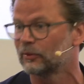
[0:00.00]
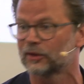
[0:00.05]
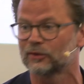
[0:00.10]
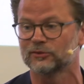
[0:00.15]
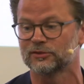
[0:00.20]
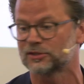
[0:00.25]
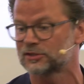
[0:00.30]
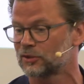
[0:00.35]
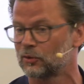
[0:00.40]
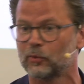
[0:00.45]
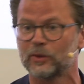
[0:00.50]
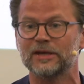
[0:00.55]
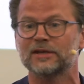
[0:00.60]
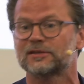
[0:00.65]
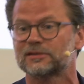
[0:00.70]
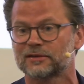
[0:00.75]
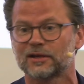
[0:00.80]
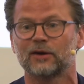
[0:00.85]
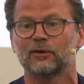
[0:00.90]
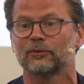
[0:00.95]
We could
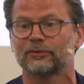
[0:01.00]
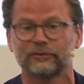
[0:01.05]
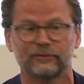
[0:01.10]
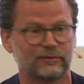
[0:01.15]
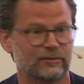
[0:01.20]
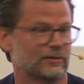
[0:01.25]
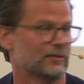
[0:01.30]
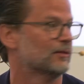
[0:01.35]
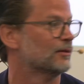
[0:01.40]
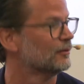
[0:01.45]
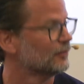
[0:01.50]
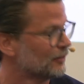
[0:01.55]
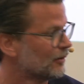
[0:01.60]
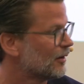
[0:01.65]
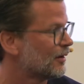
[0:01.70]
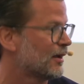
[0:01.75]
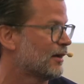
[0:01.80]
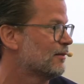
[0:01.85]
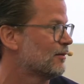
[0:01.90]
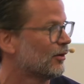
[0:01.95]
squeeze out
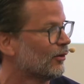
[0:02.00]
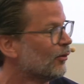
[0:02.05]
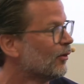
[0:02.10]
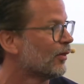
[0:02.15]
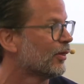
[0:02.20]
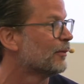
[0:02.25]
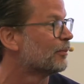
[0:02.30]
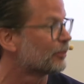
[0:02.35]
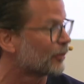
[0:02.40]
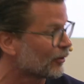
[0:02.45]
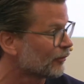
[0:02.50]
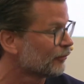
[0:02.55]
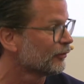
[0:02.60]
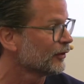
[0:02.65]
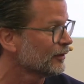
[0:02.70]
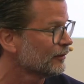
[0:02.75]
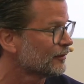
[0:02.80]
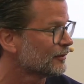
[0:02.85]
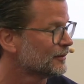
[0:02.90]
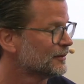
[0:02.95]
all the
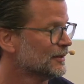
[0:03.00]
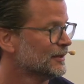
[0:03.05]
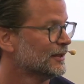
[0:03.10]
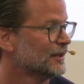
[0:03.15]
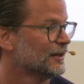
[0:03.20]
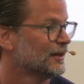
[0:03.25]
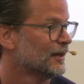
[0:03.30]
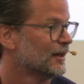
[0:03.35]
profit mm.